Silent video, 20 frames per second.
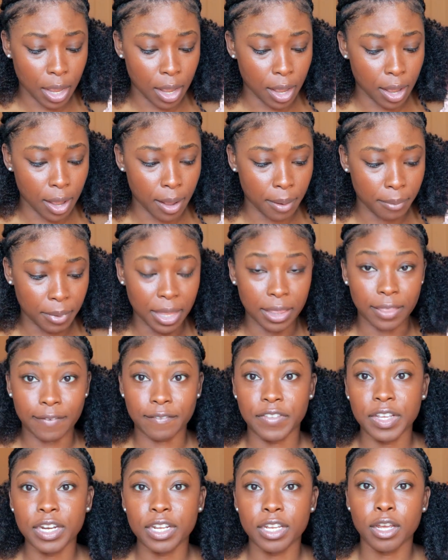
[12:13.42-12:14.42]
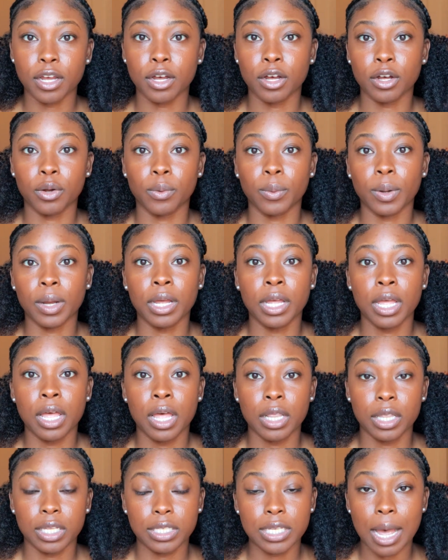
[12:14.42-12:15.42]
in the video.
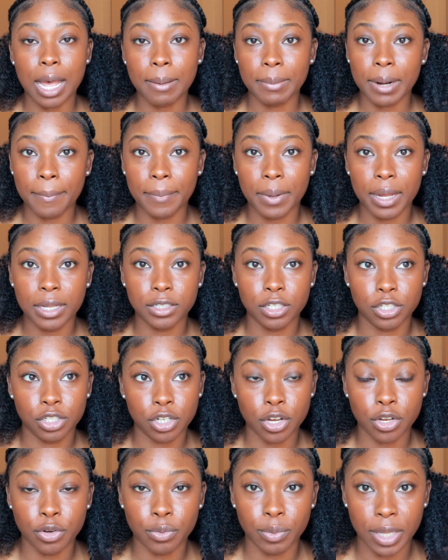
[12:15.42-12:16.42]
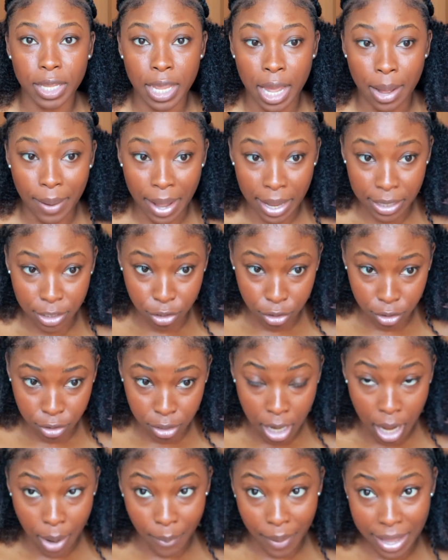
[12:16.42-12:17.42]
The top knot bun to show you really how I
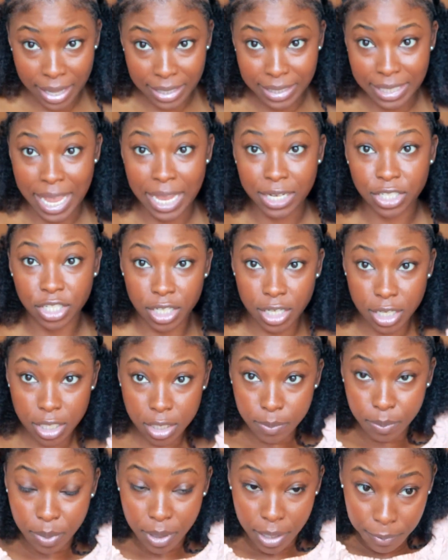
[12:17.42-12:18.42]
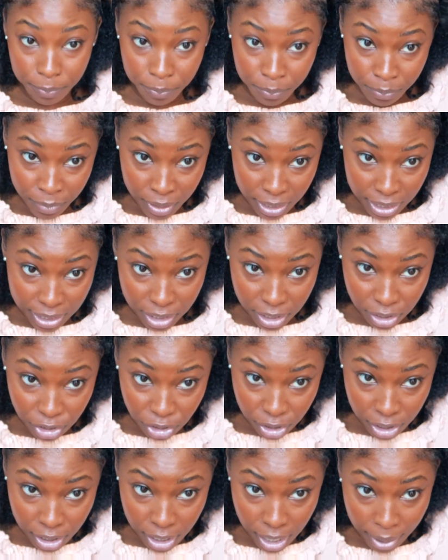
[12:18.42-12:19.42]
attach this, but
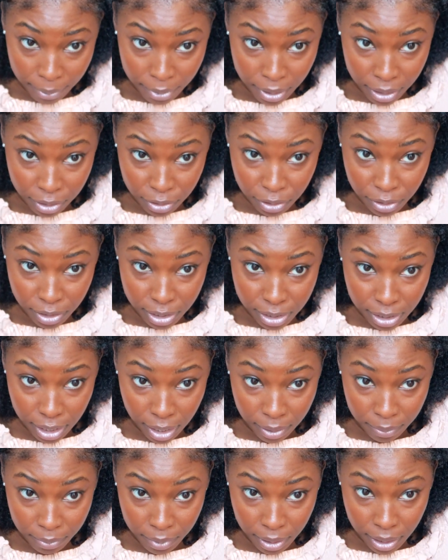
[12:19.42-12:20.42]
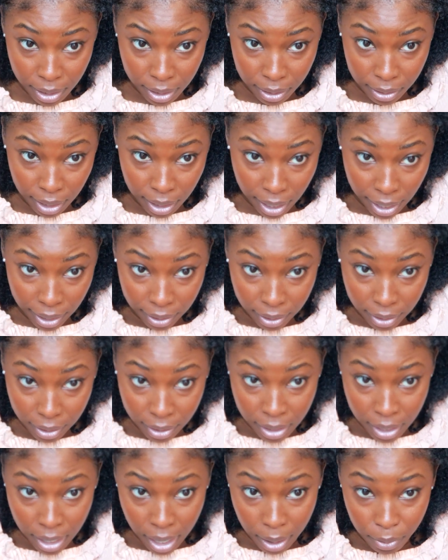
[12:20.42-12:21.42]
essentially I'm gonna do the same thing. Like
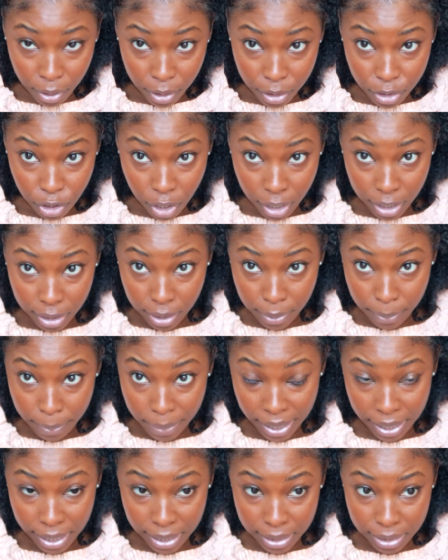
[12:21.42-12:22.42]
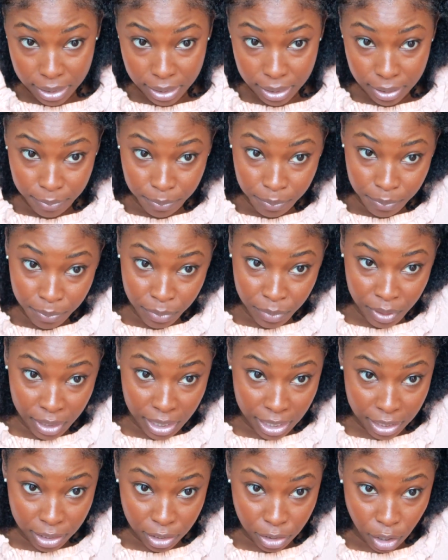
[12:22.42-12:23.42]
I'm gonna start at the base
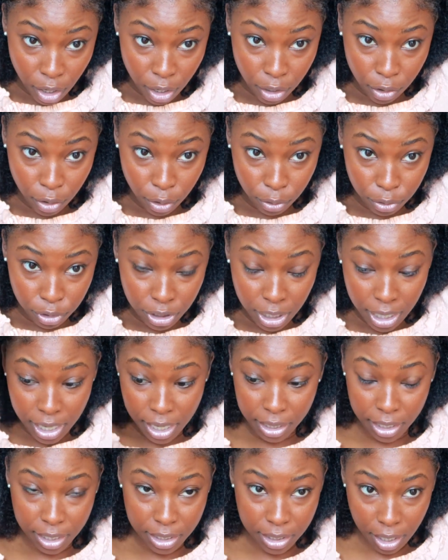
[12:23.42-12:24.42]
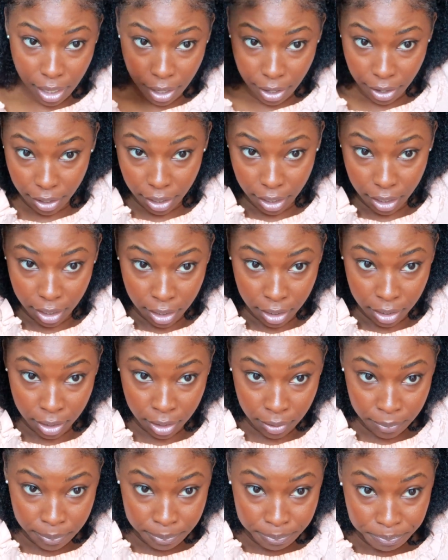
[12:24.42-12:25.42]
and start crocheting this hair
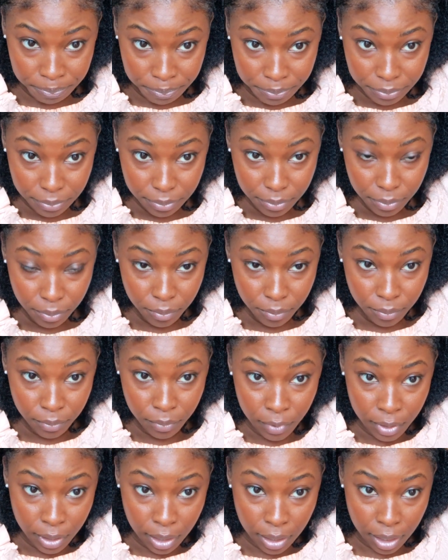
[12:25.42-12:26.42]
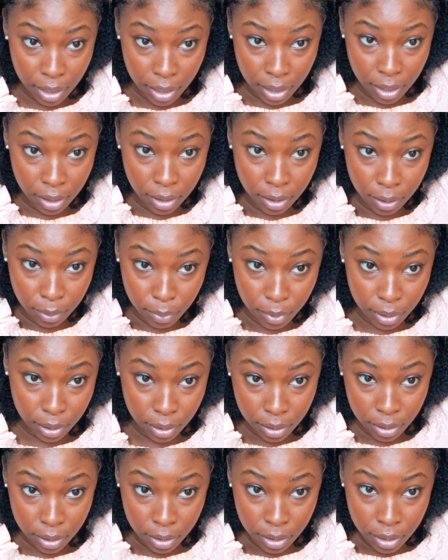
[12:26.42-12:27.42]
in,
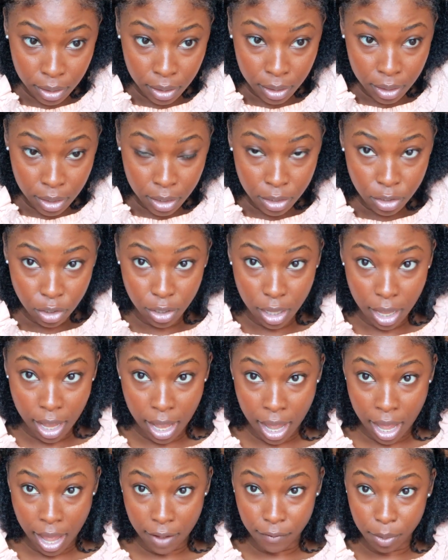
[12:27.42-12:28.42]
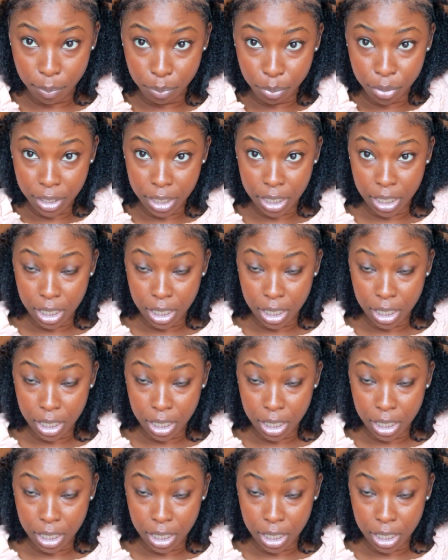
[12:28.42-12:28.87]
so that I have a